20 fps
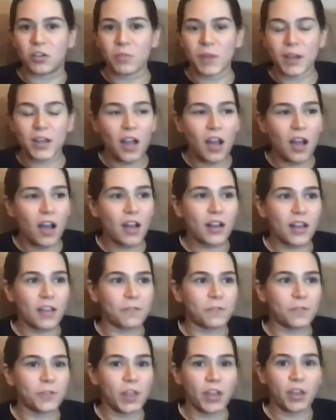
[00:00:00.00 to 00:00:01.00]
Oh my god, I
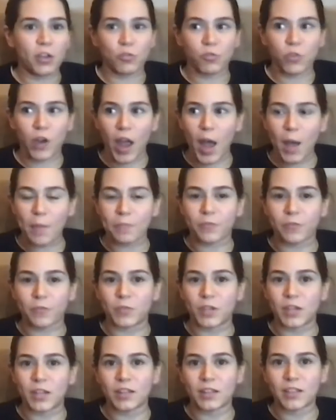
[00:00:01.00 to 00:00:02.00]
feel like crap
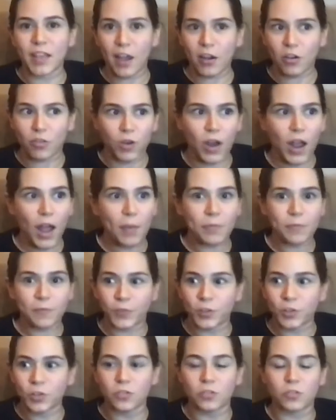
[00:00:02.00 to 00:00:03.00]
from eating that crap
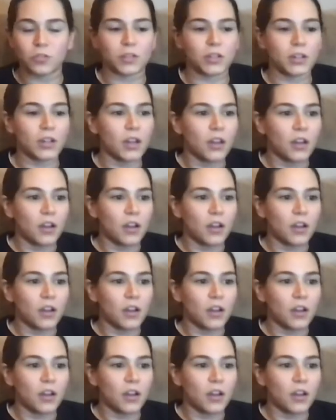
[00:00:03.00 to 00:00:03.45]
food.